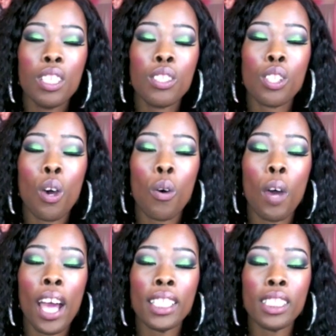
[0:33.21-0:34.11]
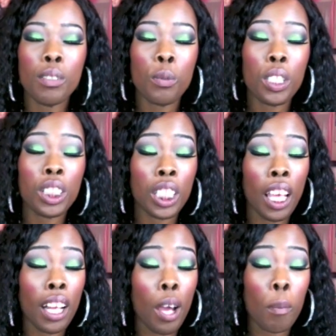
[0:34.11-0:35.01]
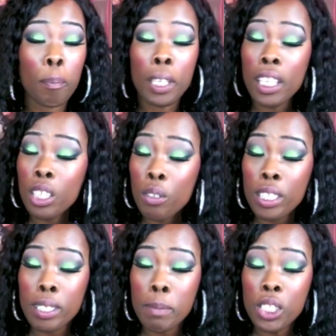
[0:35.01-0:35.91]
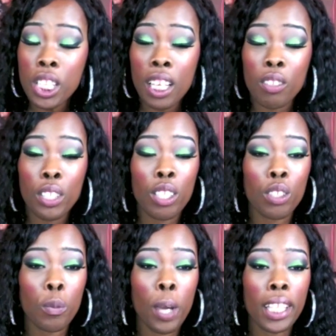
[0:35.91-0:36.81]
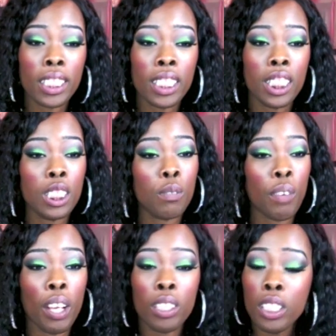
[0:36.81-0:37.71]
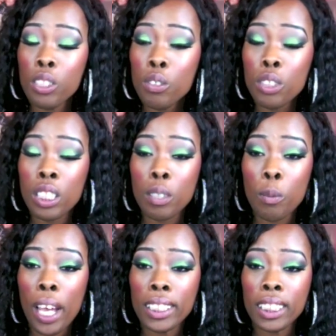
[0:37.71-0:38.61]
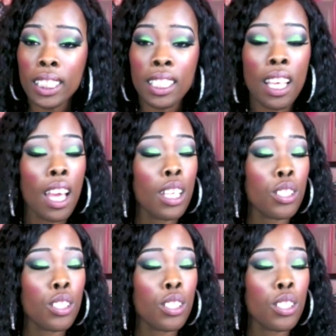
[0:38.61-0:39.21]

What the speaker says: So I just want to shout out Mia Grissom's channel here on the YT. She's fairly new to the YT.